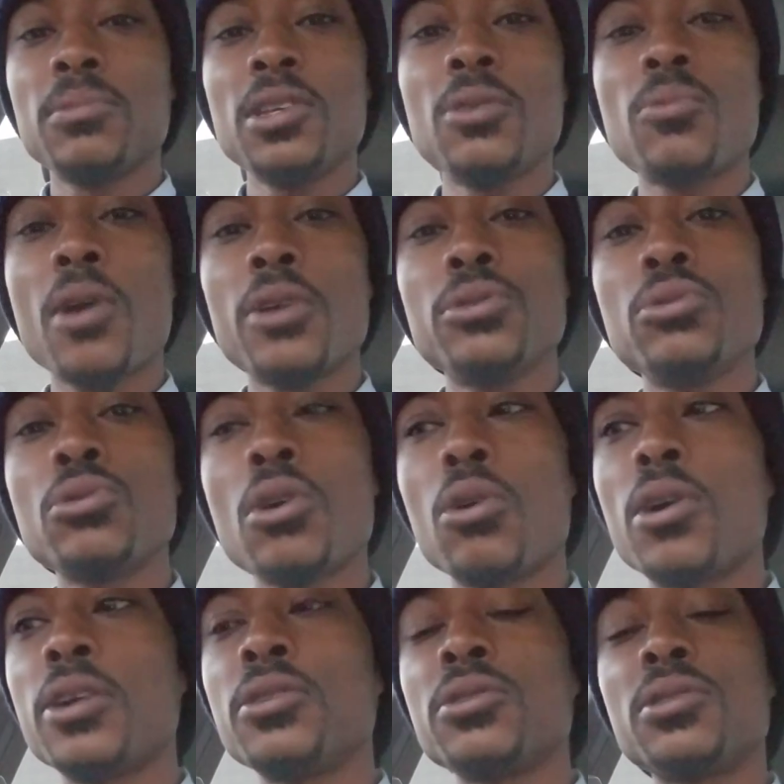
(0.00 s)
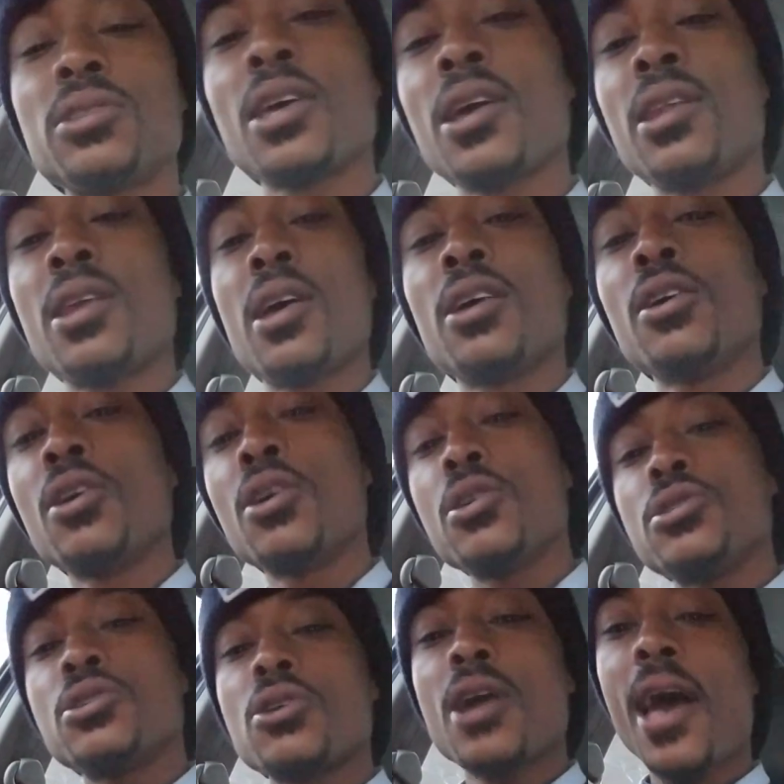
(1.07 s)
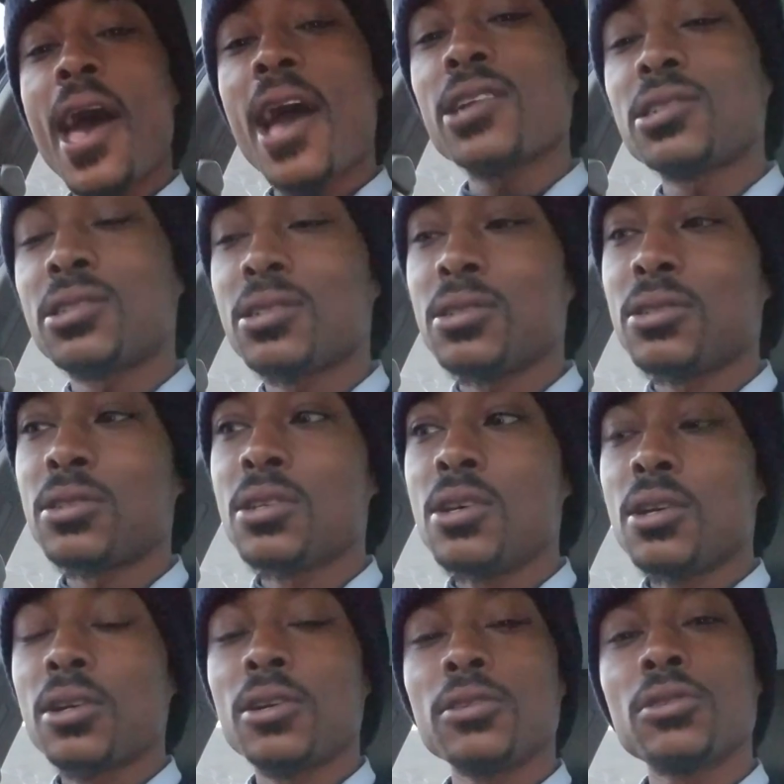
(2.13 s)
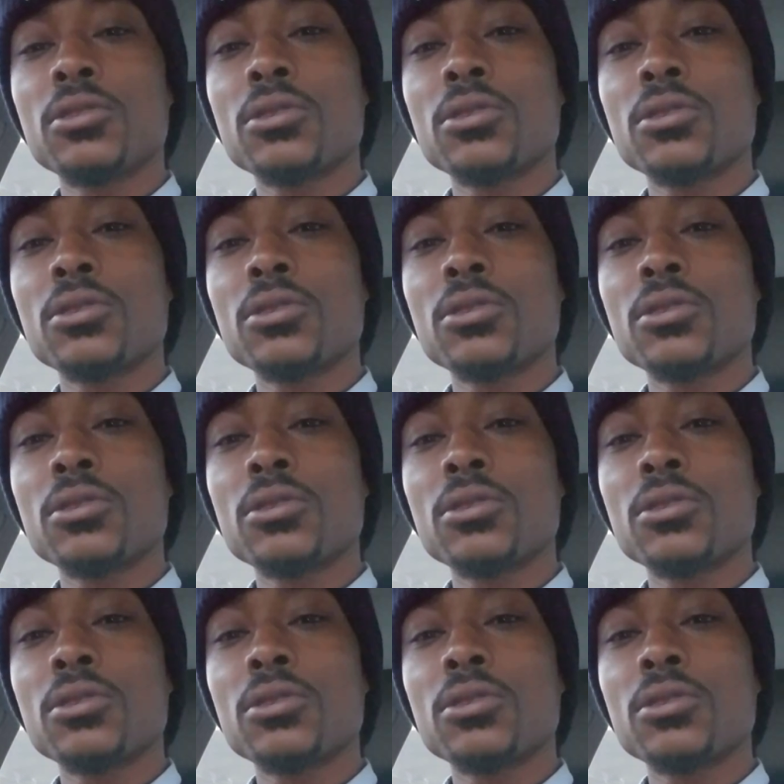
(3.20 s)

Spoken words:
Meanwhile, you don't understand that your actions could